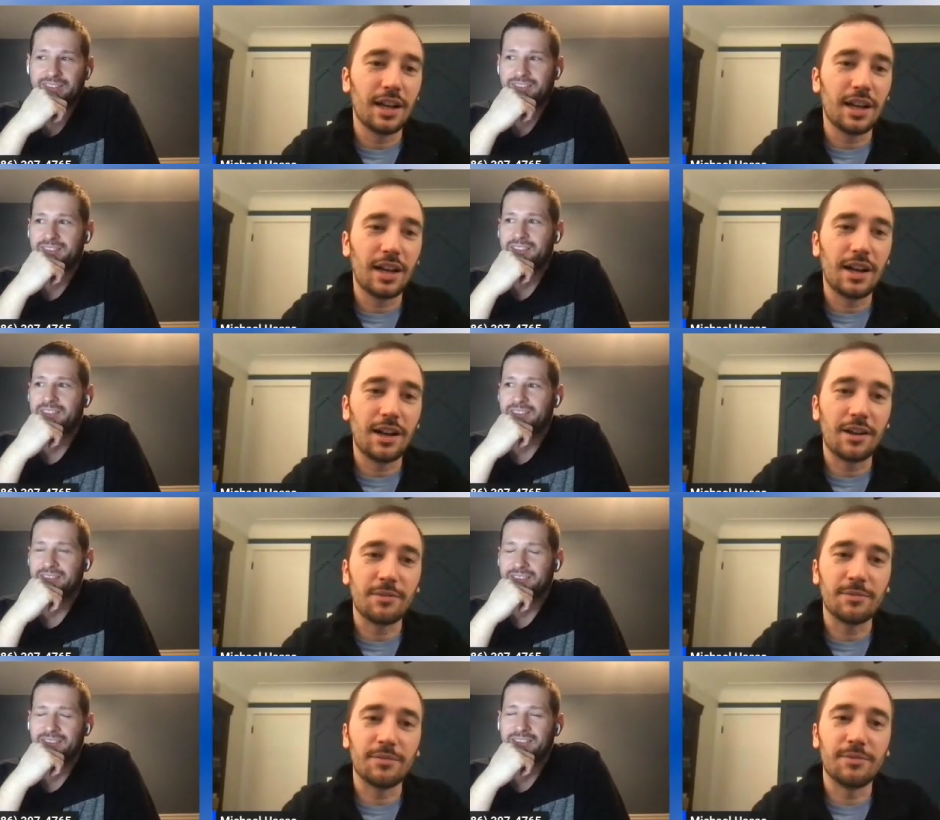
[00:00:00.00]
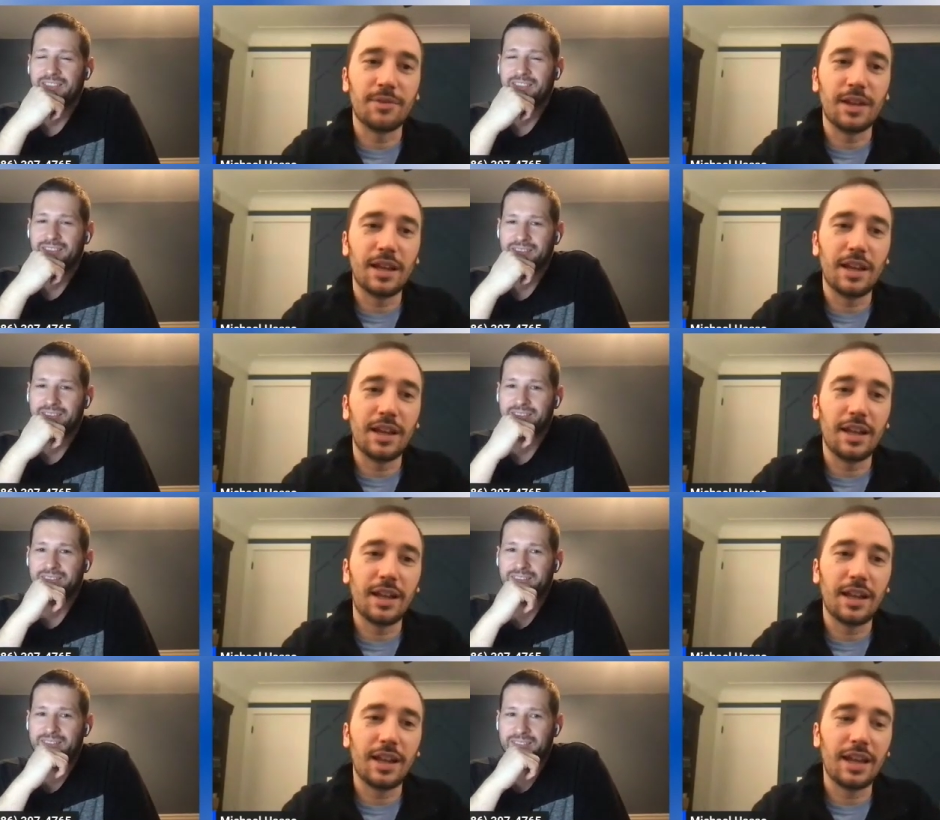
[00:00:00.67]
Speaker 1: Um,
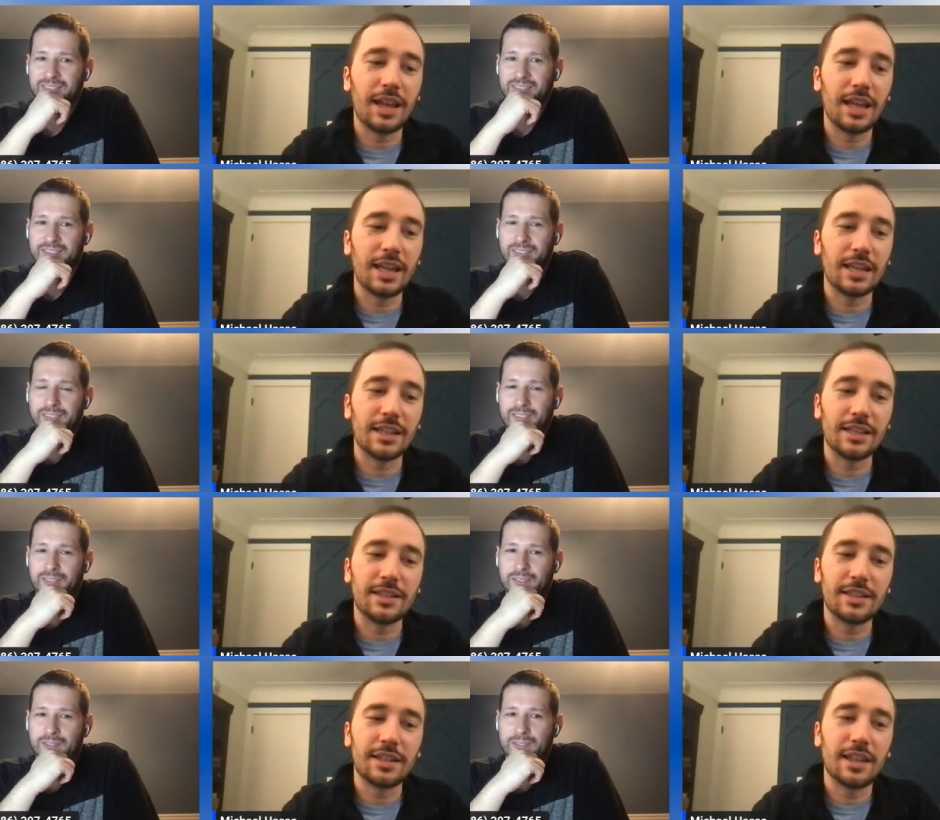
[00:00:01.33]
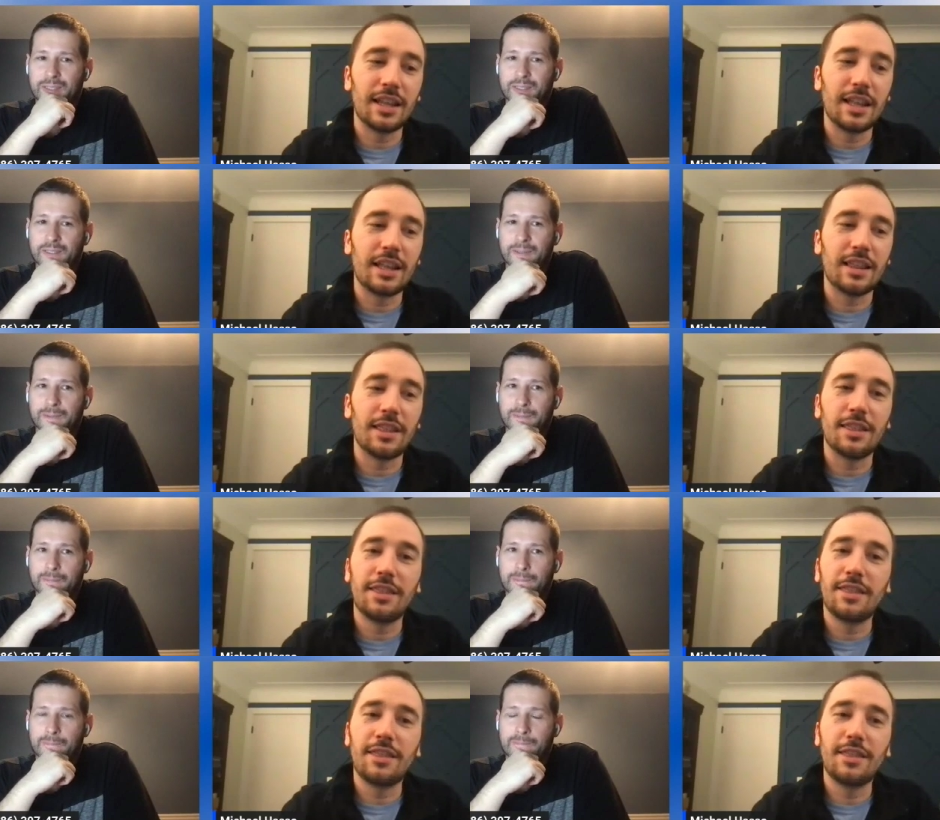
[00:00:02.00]
and
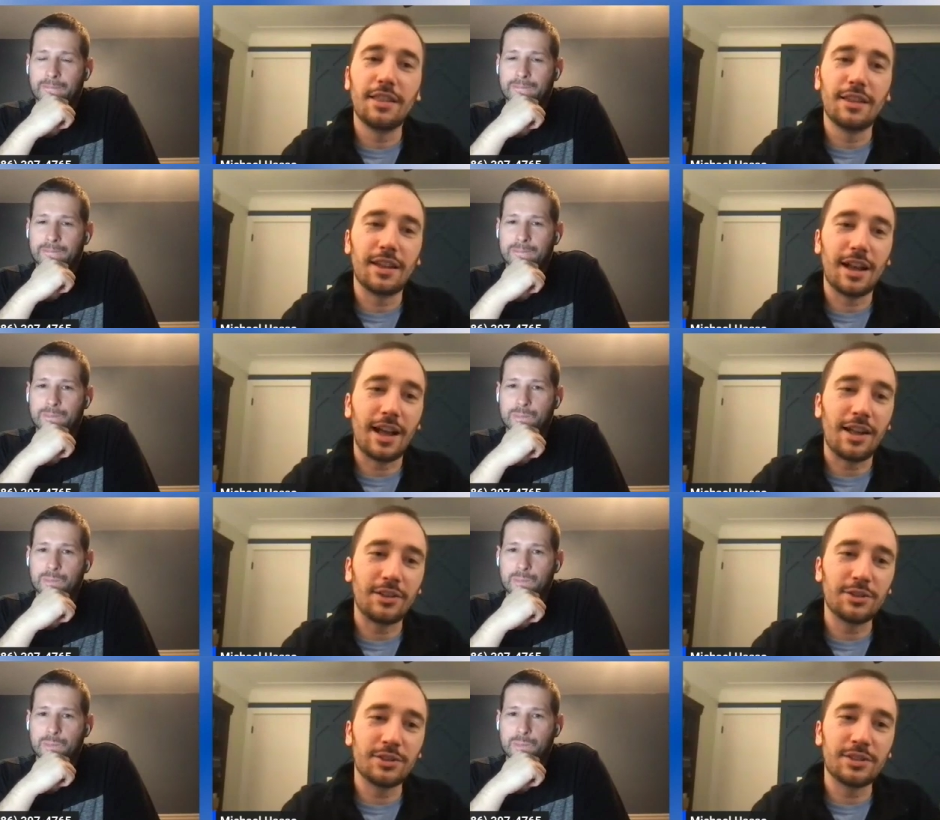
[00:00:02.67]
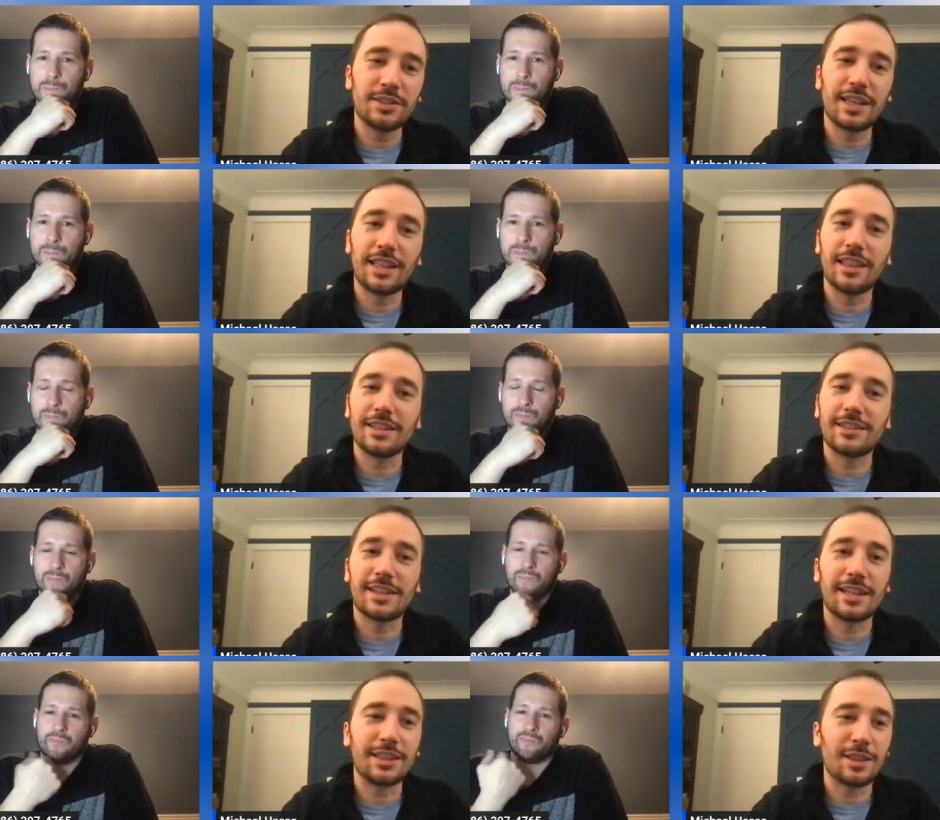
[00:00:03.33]
I'll just say
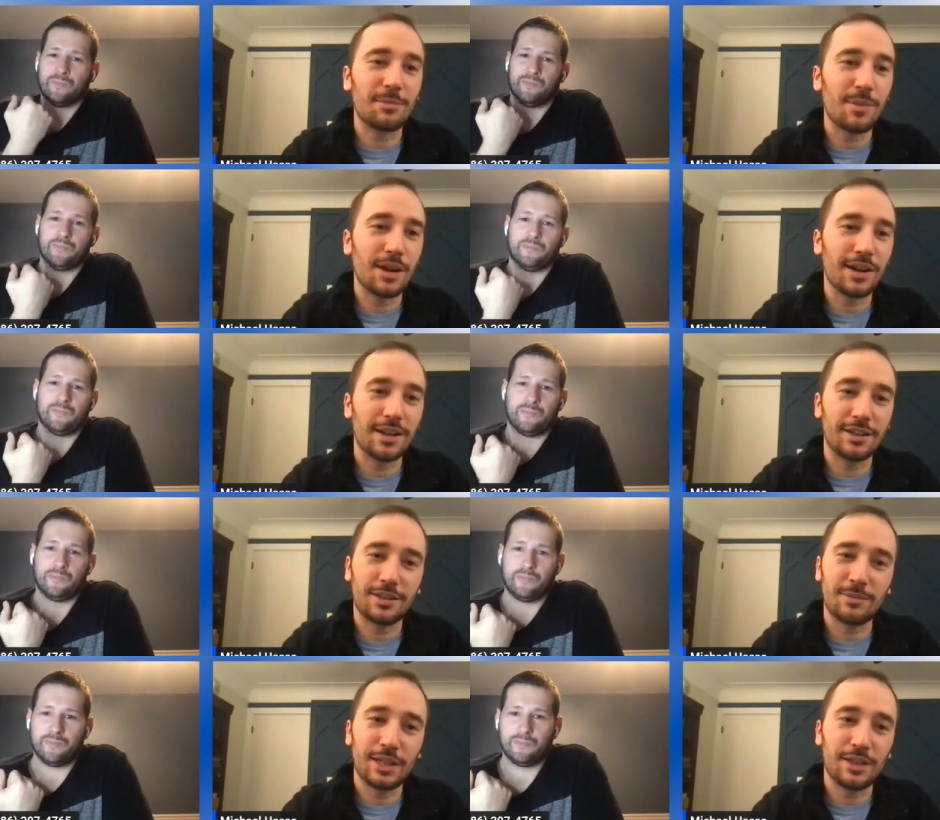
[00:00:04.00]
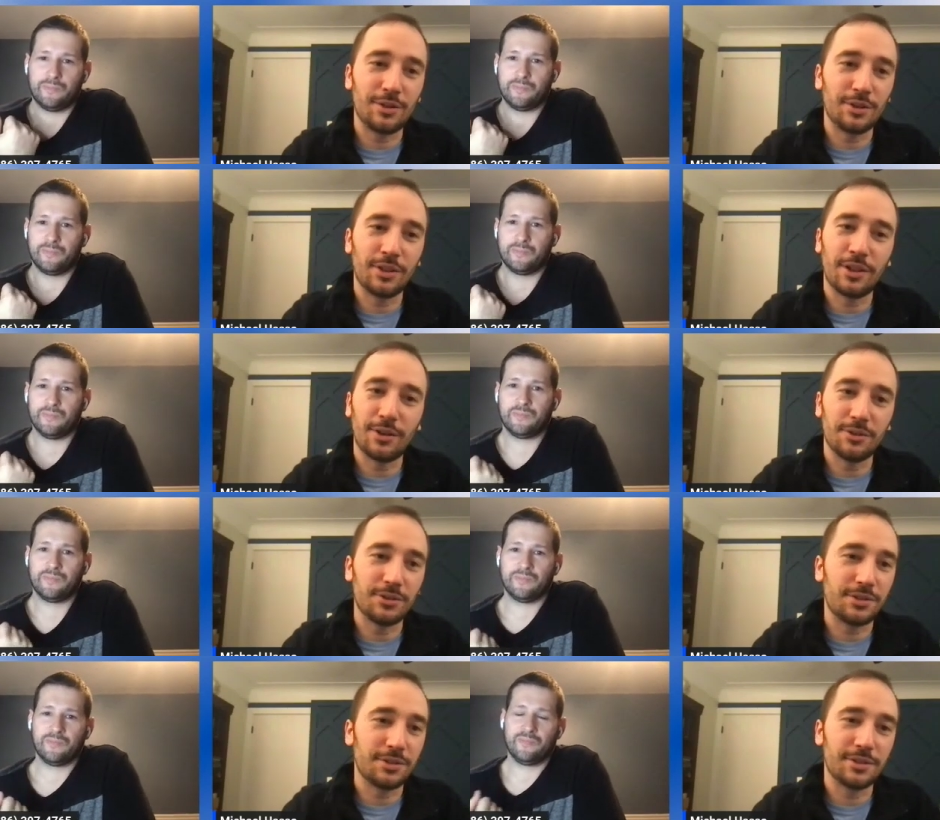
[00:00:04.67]
this ain't the market to be doing
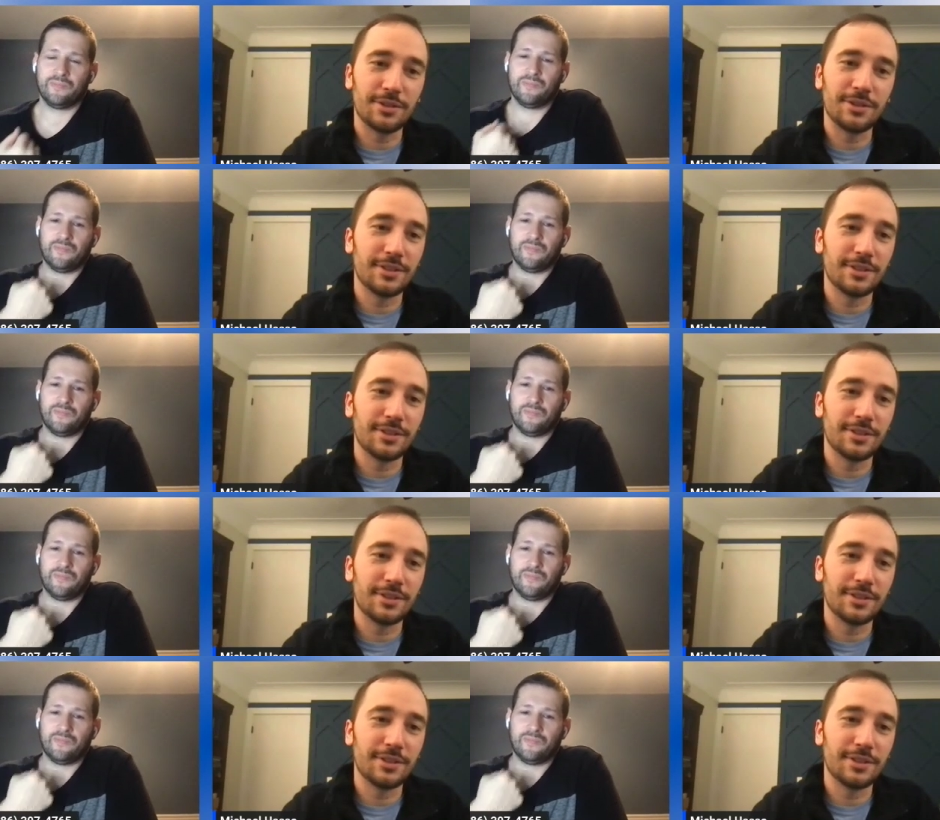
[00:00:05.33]
those.